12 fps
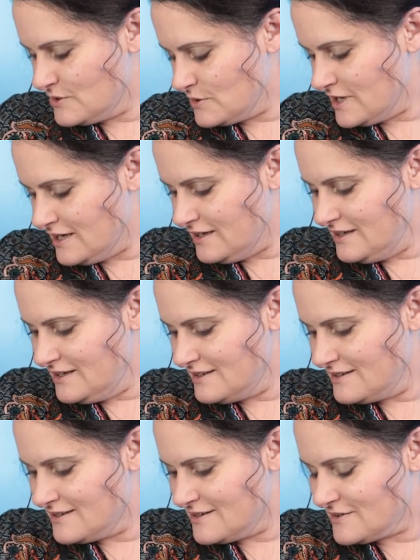Okay?
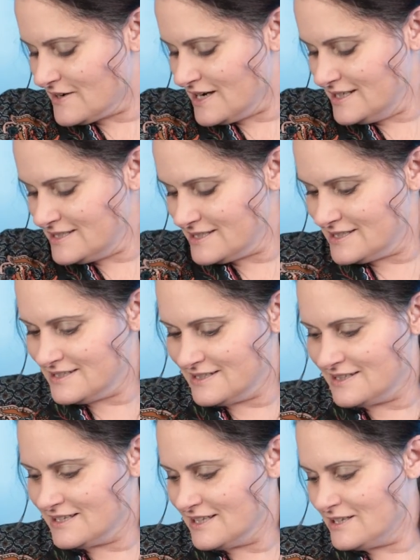All right?
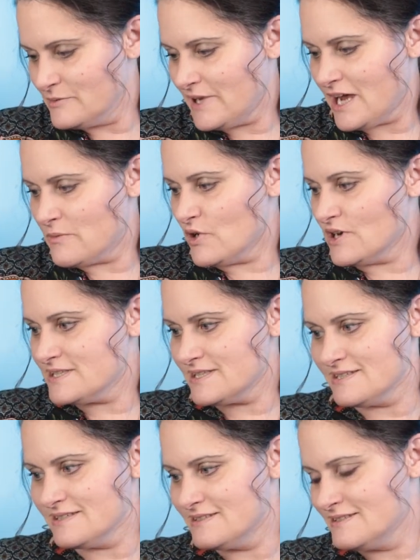Cat boss?